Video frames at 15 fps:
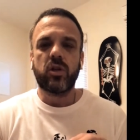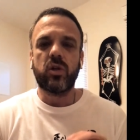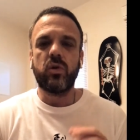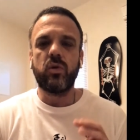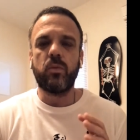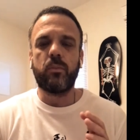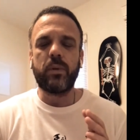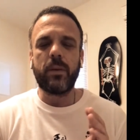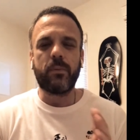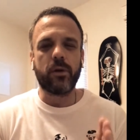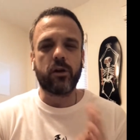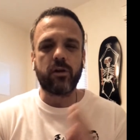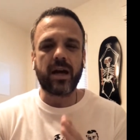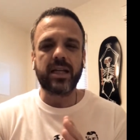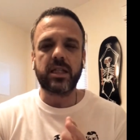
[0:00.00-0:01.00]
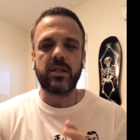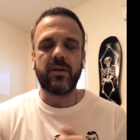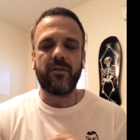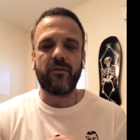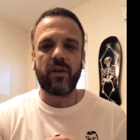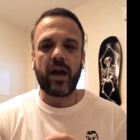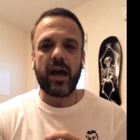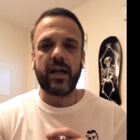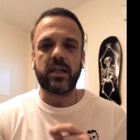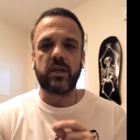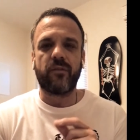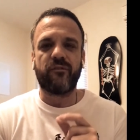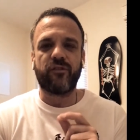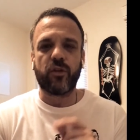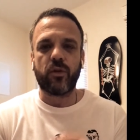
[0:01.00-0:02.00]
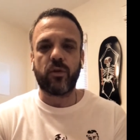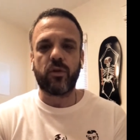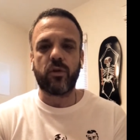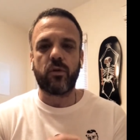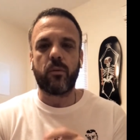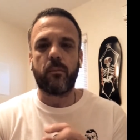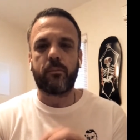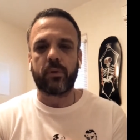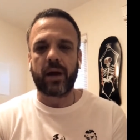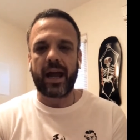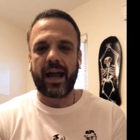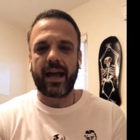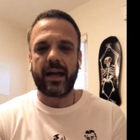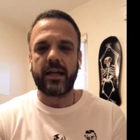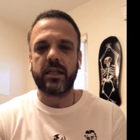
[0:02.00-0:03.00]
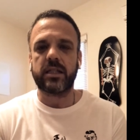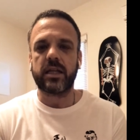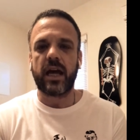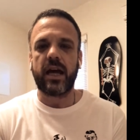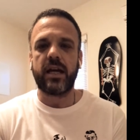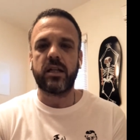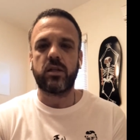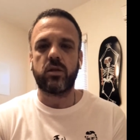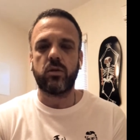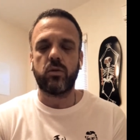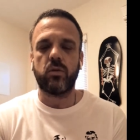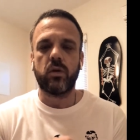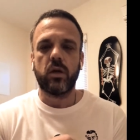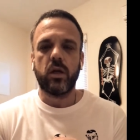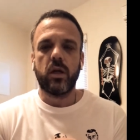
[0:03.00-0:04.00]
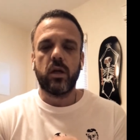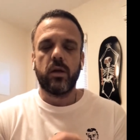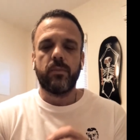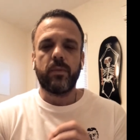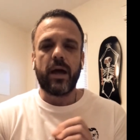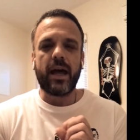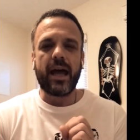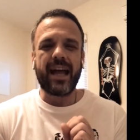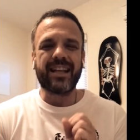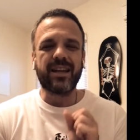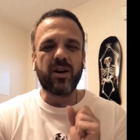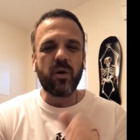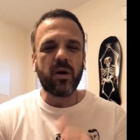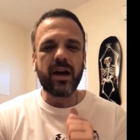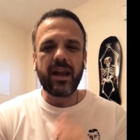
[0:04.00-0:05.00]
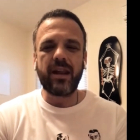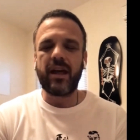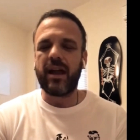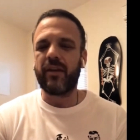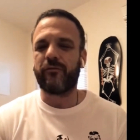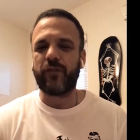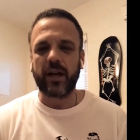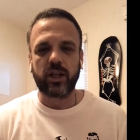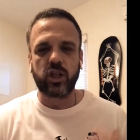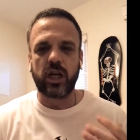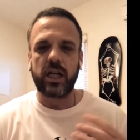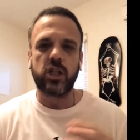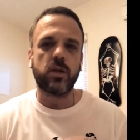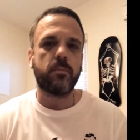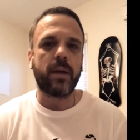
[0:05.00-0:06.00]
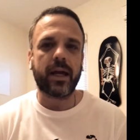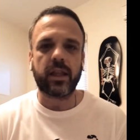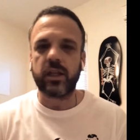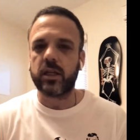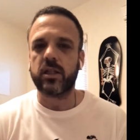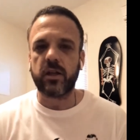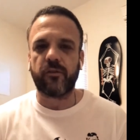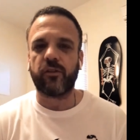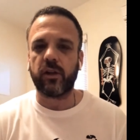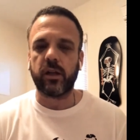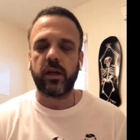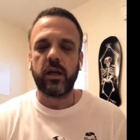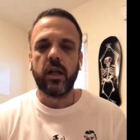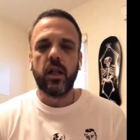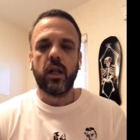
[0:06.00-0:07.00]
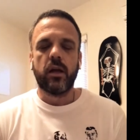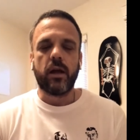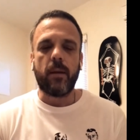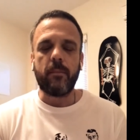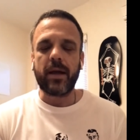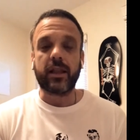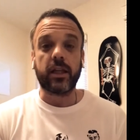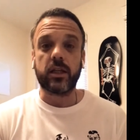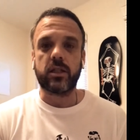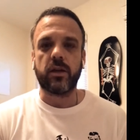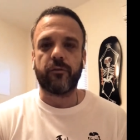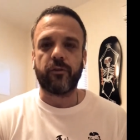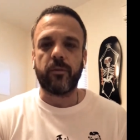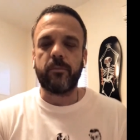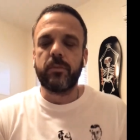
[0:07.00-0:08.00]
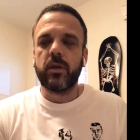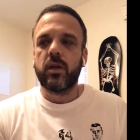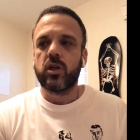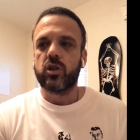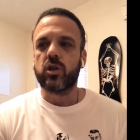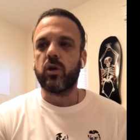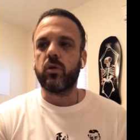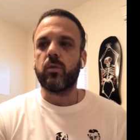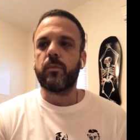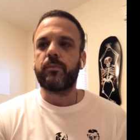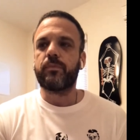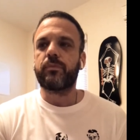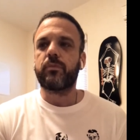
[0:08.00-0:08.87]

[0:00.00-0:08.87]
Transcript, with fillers: to be progressive and to further brands and to and to go ahead and affect change and make things differently and make things different? So